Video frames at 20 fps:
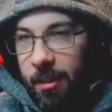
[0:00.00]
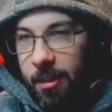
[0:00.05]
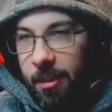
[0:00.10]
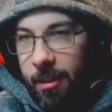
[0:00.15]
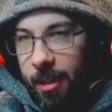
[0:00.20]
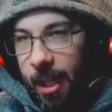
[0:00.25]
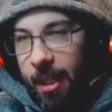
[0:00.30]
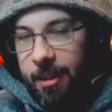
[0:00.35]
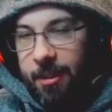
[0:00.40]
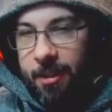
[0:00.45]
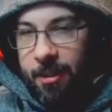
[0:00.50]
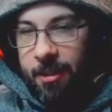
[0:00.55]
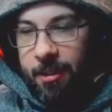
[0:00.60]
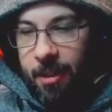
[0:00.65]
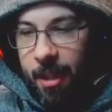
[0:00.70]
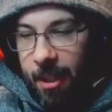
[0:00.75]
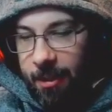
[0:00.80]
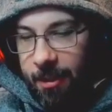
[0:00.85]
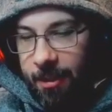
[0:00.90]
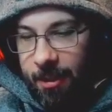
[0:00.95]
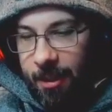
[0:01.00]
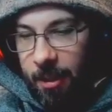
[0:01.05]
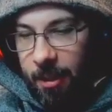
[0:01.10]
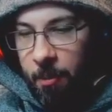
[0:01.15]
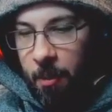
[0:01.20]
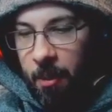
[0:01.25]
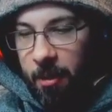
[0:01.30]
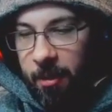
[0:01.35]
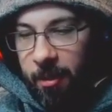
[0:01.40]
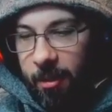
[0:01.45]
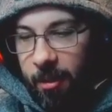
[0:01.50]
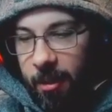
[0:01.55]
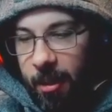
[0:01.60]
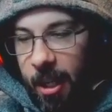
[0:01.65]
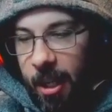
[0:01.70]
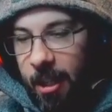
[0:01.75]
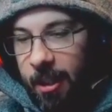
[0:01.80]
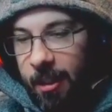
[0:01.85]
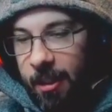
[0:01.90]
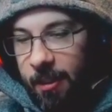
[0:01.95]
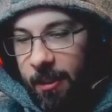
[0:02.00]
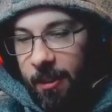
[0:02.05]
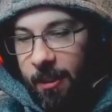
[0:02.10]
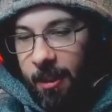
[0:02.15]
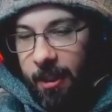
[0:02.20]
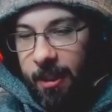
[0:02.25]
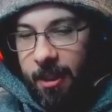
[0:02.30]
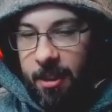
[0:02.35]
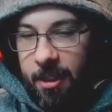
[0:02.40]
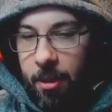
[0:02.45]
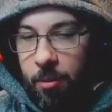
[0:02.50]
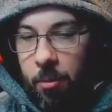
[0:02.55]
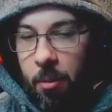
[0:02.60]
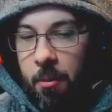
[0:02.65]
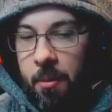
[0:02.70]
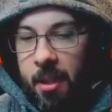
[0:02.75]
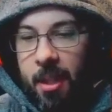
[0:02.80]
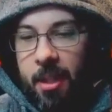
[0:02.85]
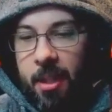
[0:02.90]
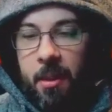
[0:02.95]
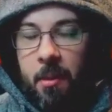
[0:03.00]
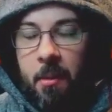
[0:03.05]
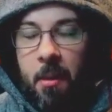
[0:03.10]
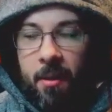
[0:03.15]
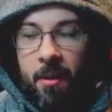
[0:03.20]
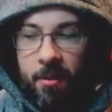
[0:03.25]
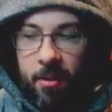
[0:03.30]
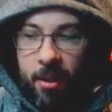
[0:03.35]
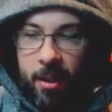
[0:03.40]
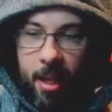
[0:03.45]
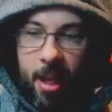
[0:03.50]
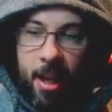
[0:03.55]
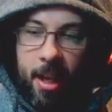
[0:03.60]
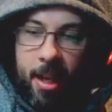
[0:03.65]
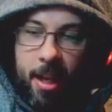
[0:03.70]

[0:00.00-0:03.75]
that's 6 months and then this is what we're going to do after that.